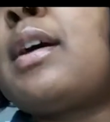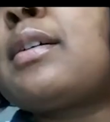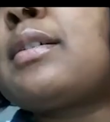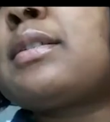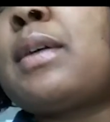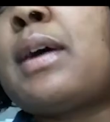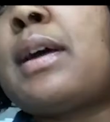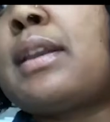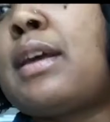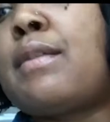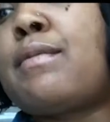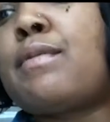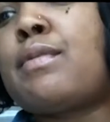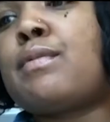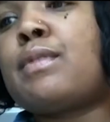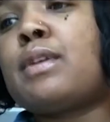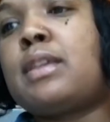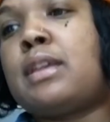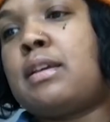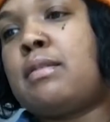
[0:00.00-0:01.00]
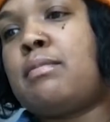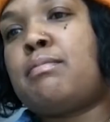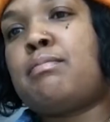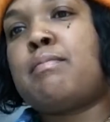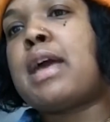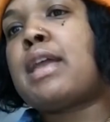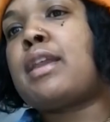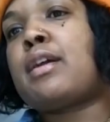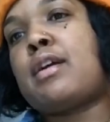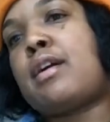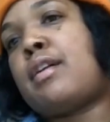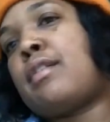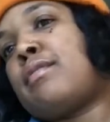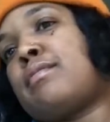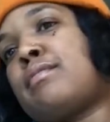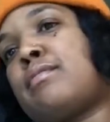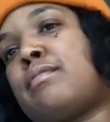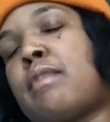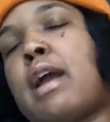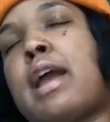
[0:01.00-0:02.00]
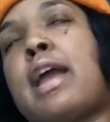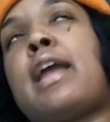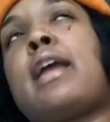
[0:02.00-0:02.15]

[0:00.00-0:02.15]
so I never really met her, right?